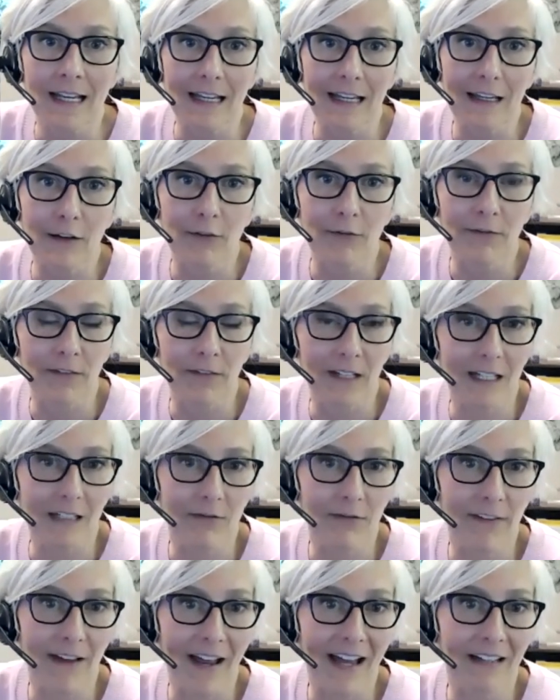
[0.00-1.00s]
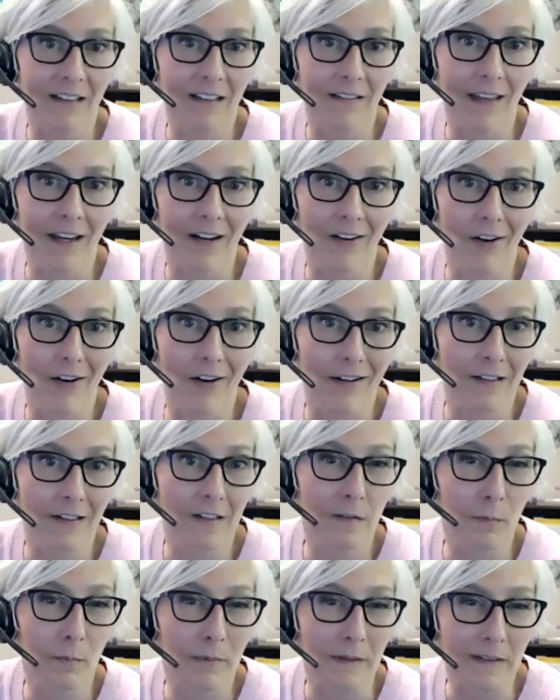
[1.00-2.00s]
If, in fact, there are
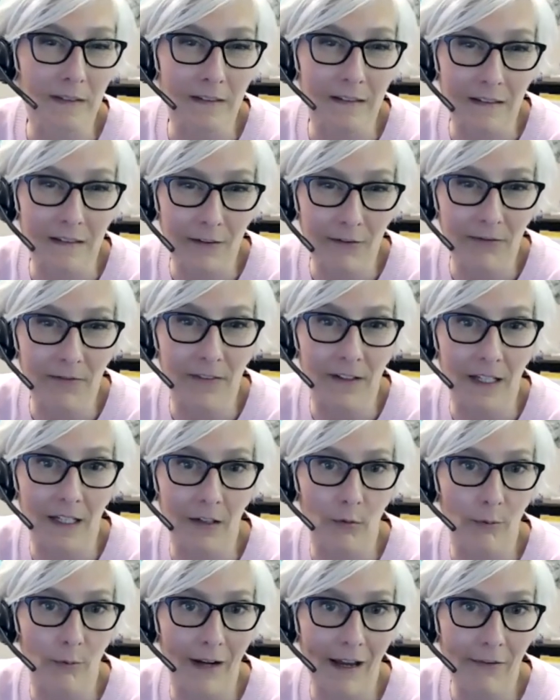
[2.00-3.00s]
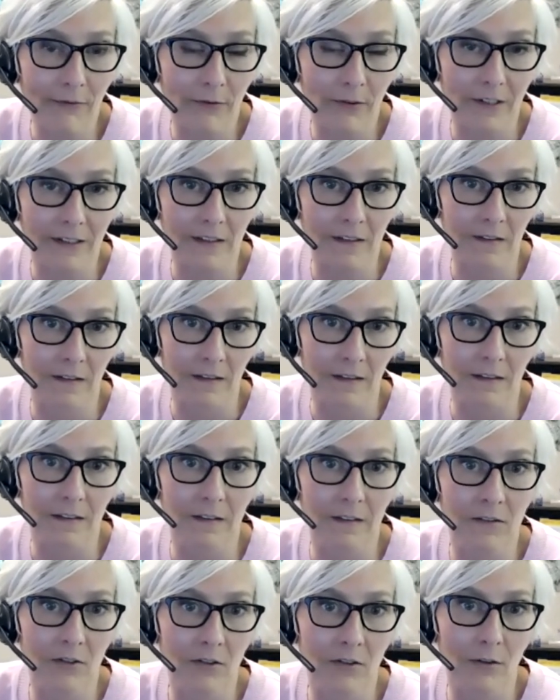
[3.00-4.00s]
specific
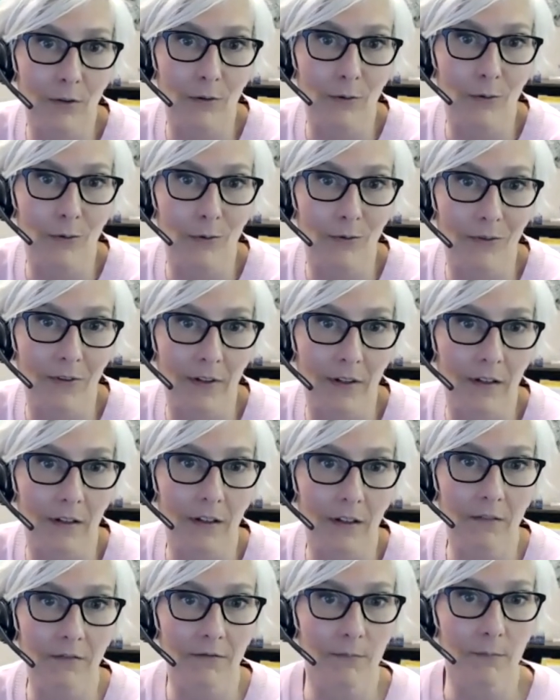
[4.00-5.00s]
references to the